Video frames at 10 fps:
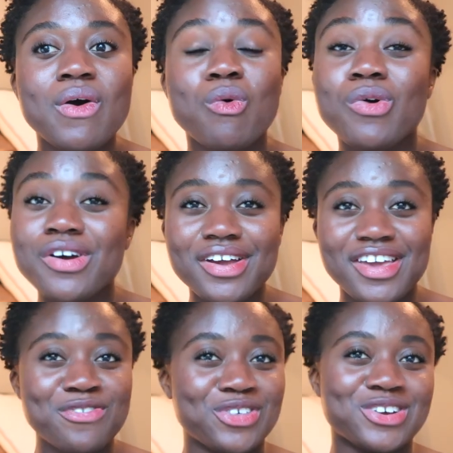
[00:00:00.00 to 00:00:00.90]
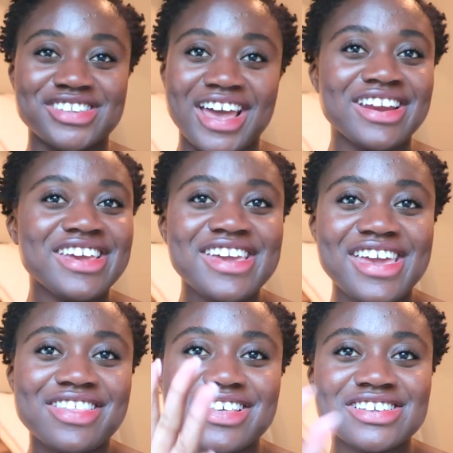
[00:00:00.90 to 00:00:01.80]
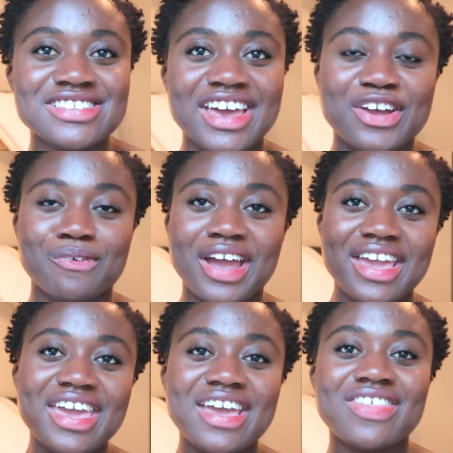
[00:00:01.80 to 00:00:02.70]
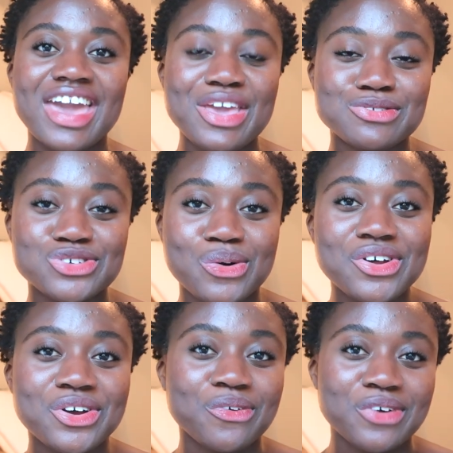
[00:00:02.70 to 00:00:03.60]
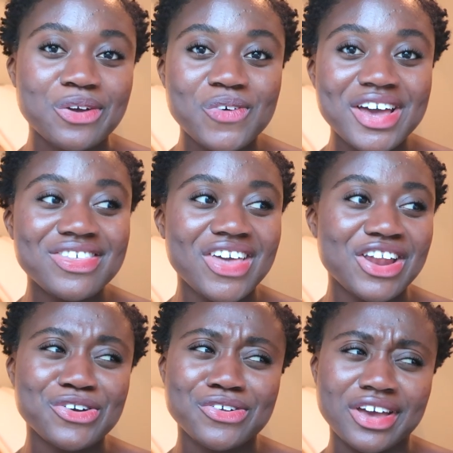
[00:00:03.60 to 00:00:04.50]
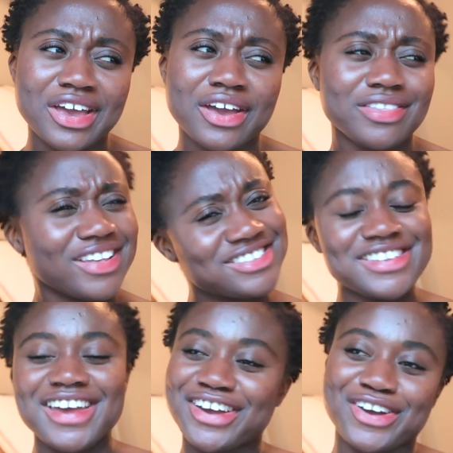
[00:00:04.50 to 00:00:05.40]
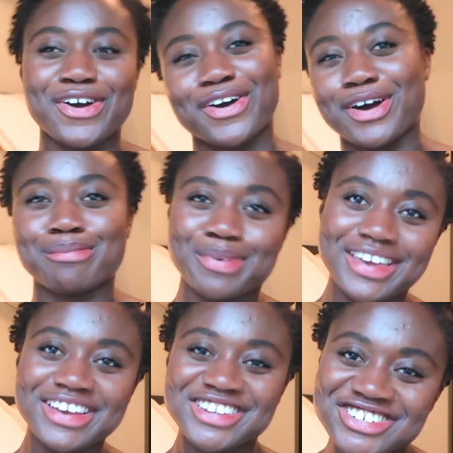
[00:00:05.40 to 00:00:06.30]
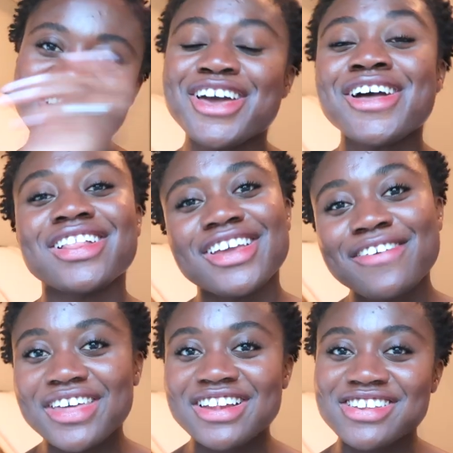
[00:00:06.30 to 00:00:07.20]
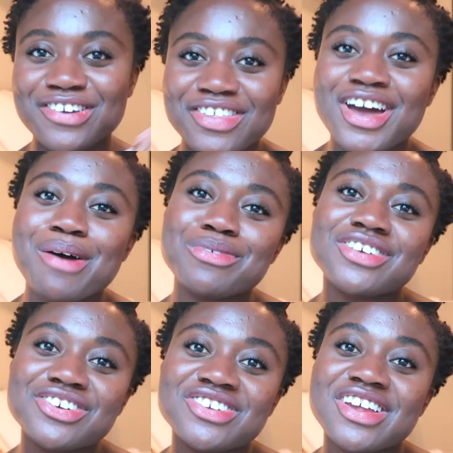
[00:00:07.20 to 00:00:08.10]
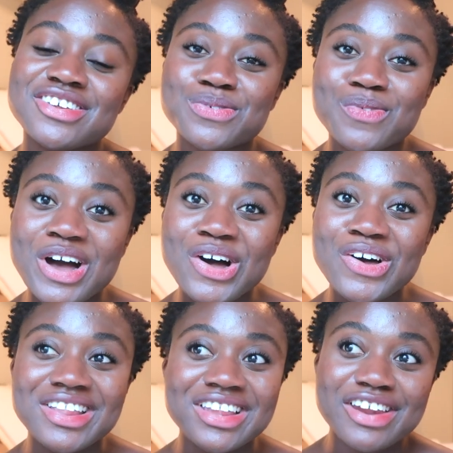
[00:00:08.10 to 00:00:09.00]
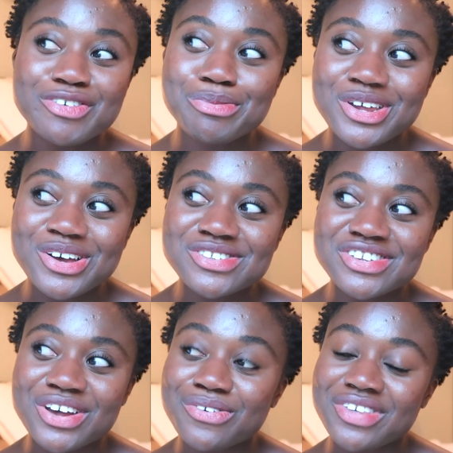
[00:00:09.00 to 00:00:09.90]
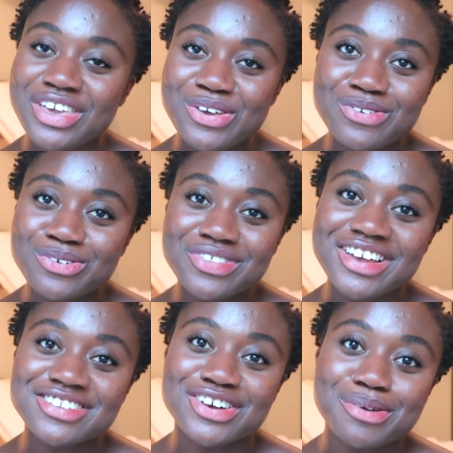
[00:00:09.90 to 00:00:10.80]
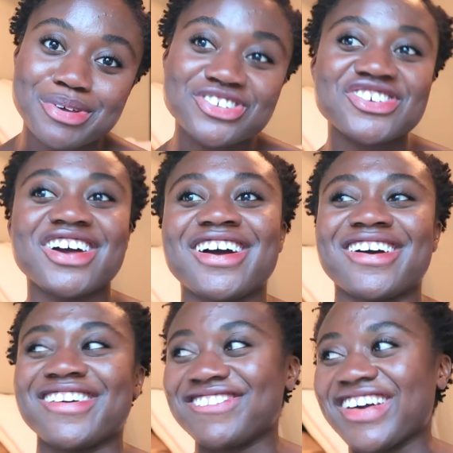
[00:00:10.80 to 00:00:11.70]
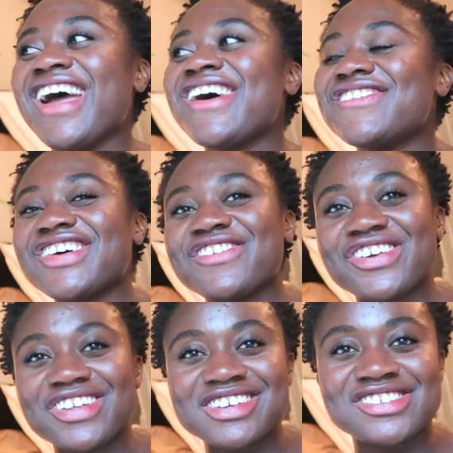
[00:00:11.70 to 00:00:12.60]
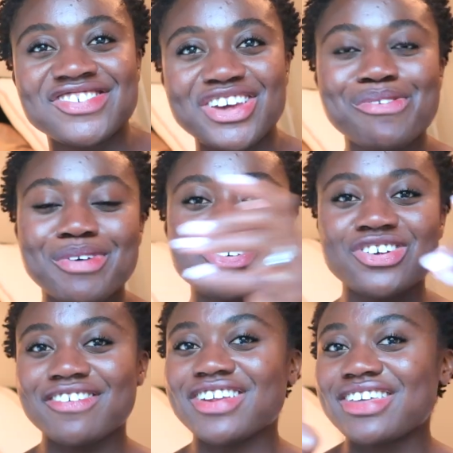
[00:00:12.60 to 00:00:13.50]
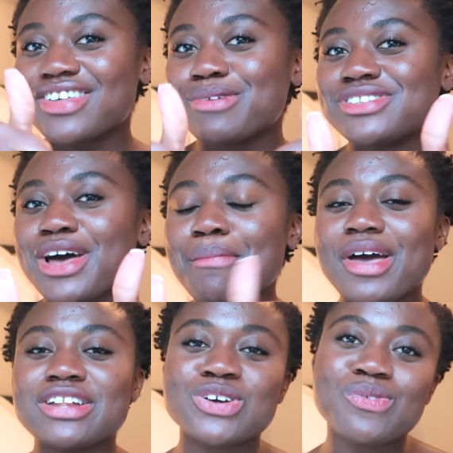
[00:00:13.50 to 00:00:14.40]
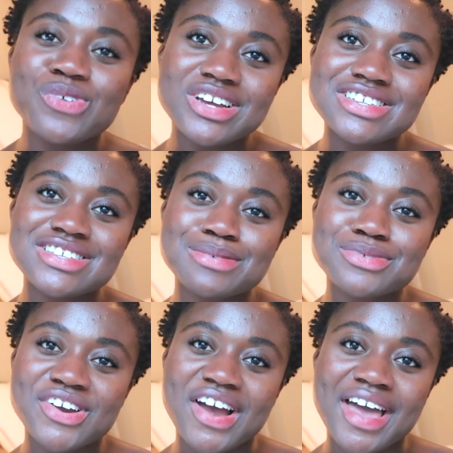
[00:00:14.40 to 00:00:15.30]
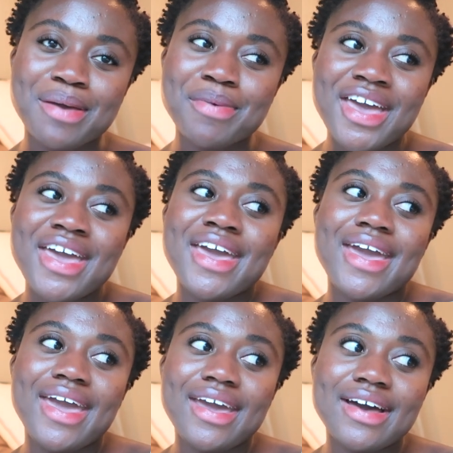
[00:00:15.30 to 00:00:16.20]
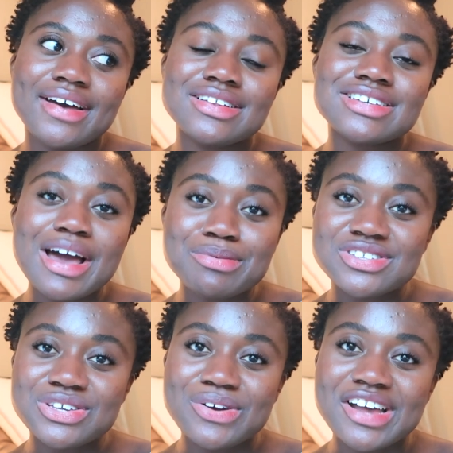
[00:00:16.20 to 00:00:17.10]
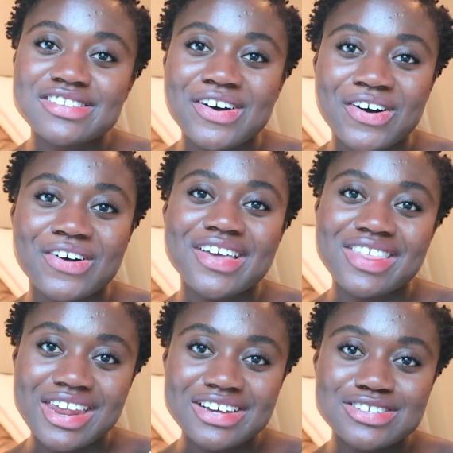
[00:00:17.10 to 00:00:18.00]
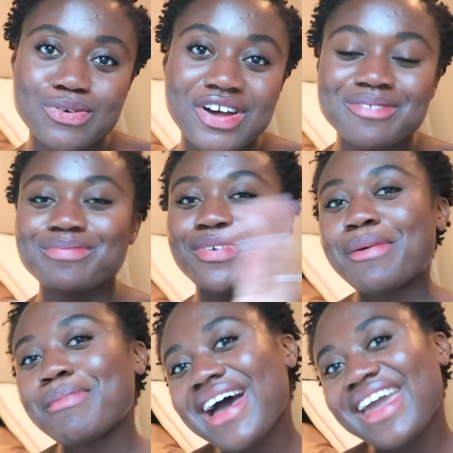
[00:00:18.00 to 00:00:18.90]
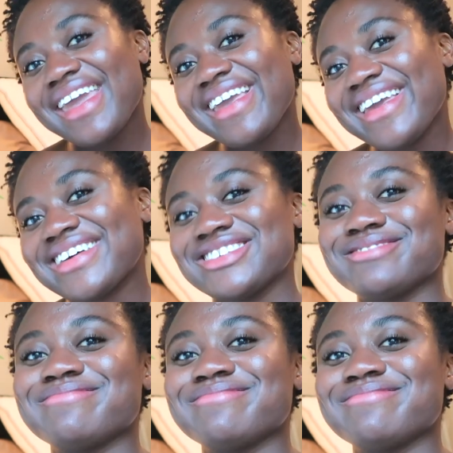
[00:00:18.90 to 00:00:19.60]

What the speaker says: or if there's any in this like ranking that you don't agree with and you're like, that's not garbage, leave that down in the comment section as well, and let everybody else know that you don't think it's garbage. But if you like this video, make sure you give it a thumbs up. Don't forget to subscribe, and I will see you guys all in the next one. Bye.